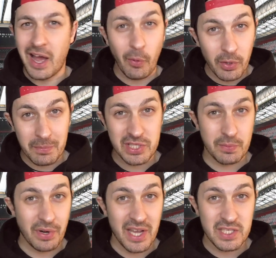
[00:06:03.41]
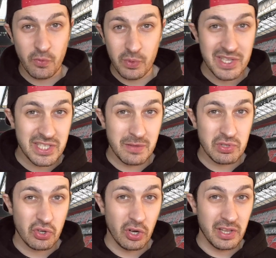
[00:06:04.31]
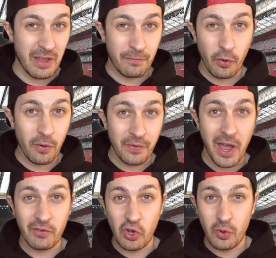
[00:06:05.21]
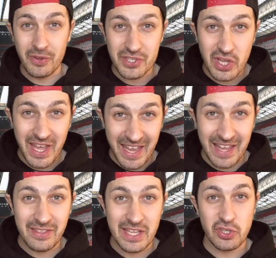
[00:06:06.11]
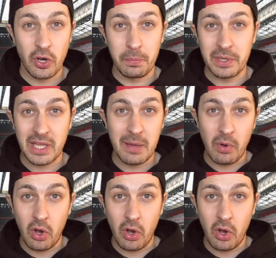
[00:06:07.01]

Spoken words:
I wouldn't be surprised if we see him score like 4 or 5 goals in this opening game,